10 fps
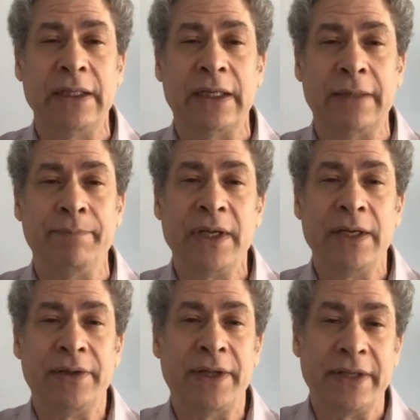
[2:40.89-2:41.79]
um,
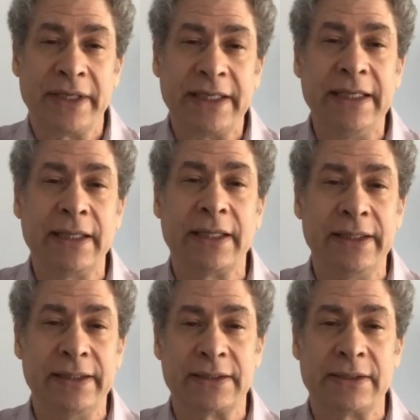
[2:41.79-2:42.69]
then the key
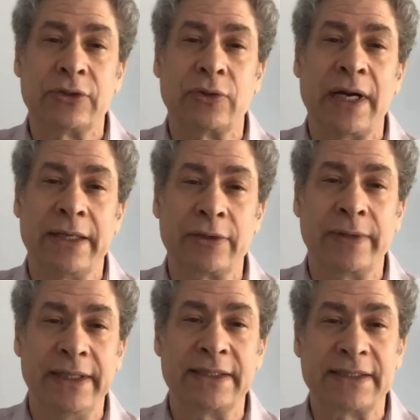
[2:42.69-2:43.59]
thing is to try to
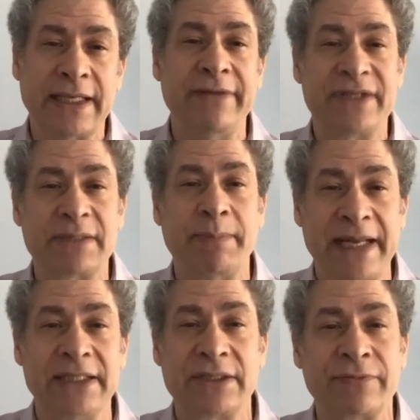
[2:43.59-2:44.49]
create a safe
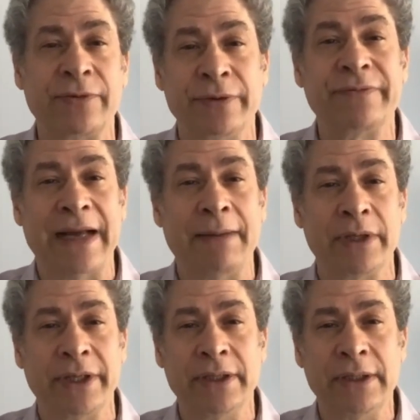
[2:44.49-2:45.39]
space for your
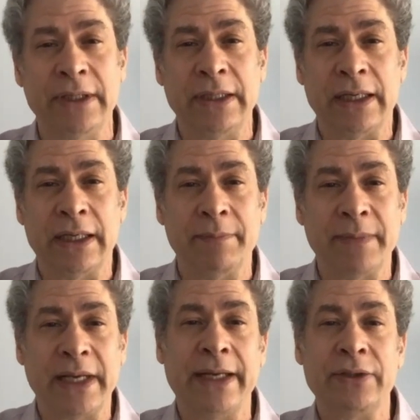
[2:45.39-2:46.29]
family um,
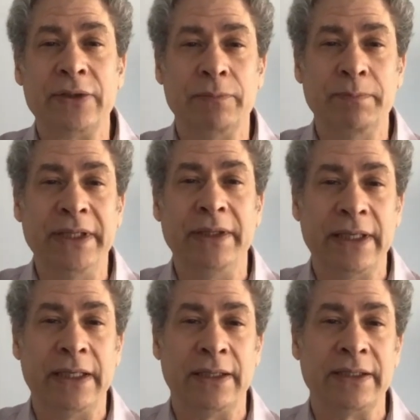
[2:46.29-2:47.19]
and to be
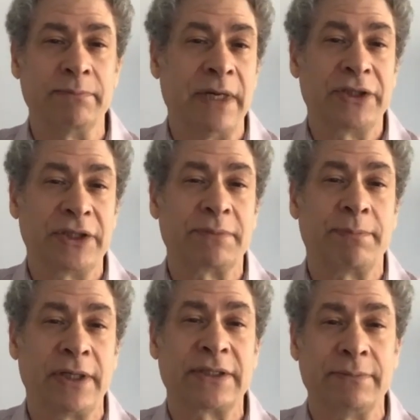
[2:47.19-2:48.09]
there as much as
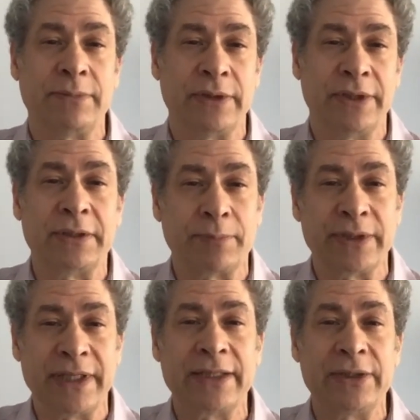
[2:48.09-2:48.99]
possible and to
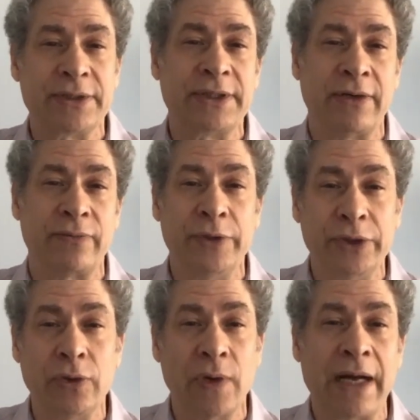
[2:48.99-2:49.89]
protect yourself when
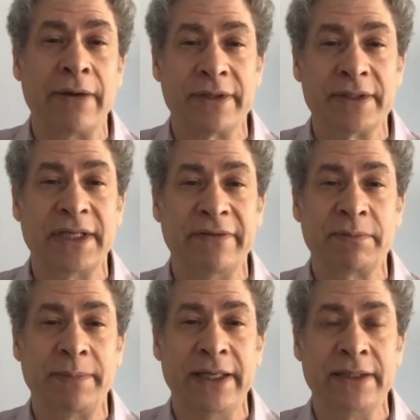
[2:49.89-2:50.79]
you go out of a safe
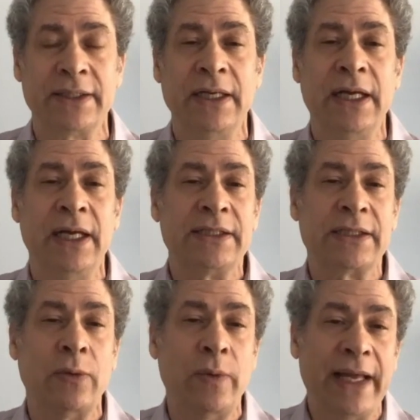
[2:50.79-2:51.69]
space.
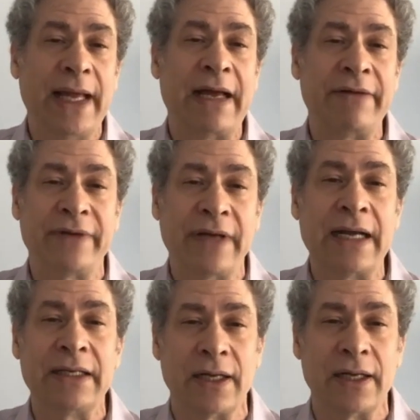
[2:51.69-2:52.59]
So we have
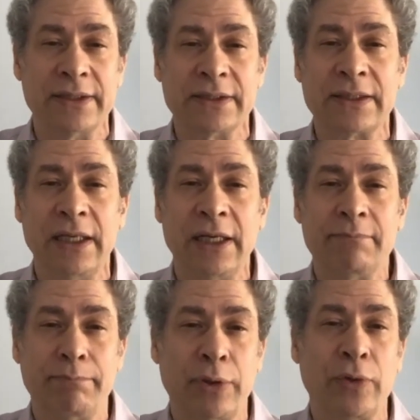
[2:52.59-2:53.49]
guidelines
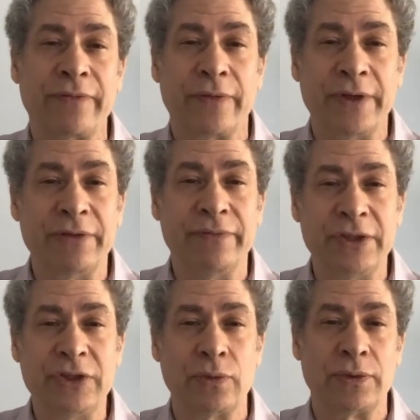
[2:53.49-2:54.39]
both for
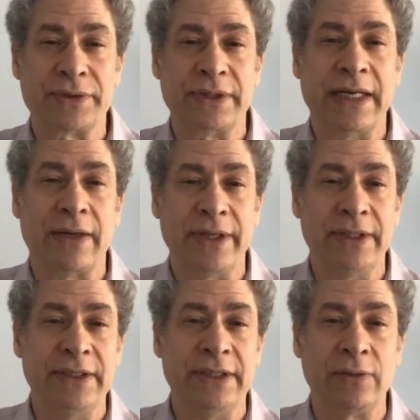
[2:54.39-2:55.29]
individuals and how they
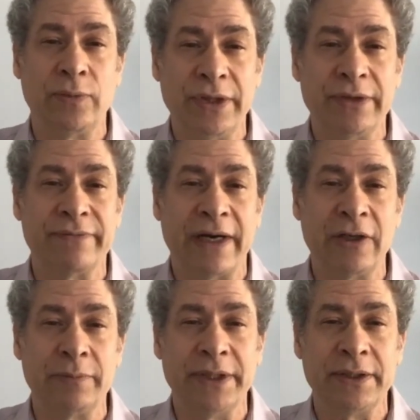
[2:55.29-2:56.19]
deal with the
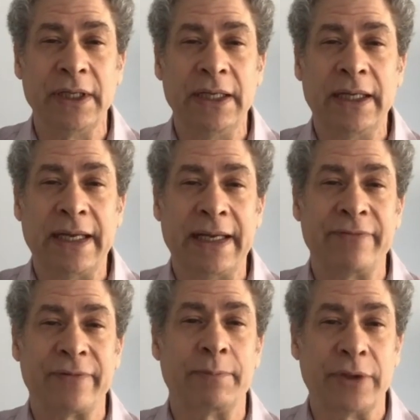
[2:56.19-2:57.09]
environment
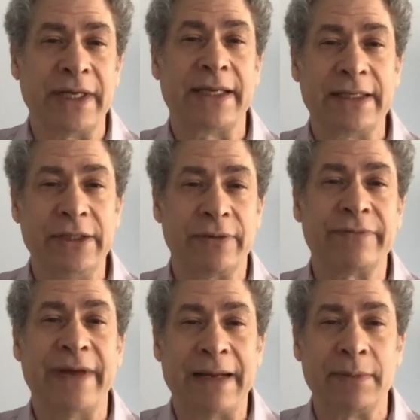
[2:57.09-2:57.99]
and for protecting your
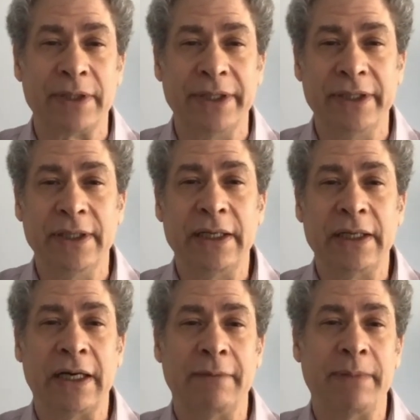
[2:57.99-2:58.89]
family
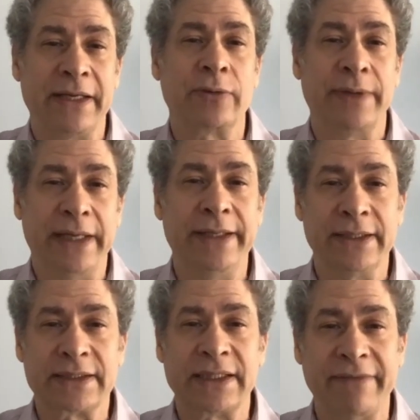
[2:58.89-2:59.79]
uh, by creating
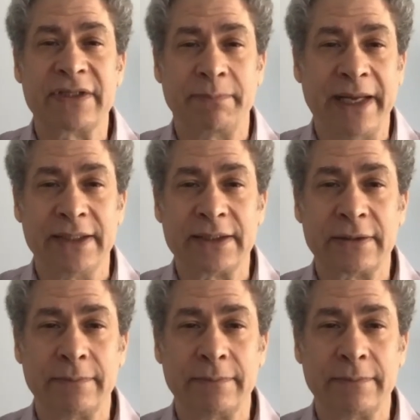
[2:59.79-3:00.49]
a safe space.